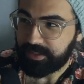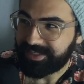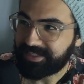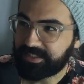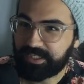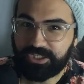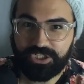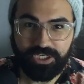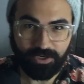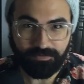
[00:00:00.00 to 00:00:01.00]
is the
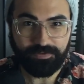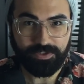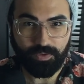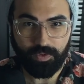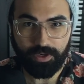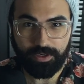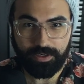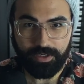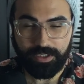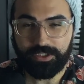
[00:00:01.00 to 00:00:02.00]
shelf tour.
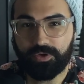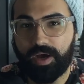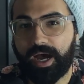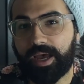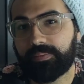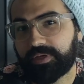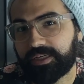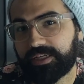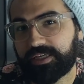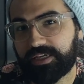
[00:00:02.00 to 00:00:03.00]
So I'm
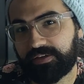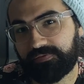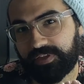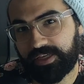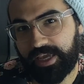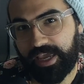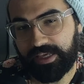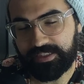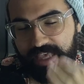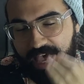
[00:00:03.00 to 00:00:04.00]
going to give the
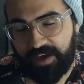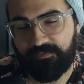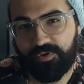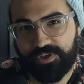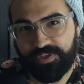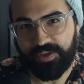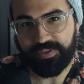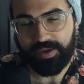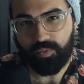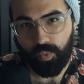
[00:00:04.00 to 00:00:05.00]
gays everything
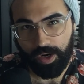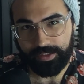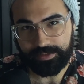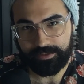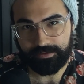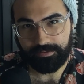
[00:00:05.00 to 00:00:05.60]
they want.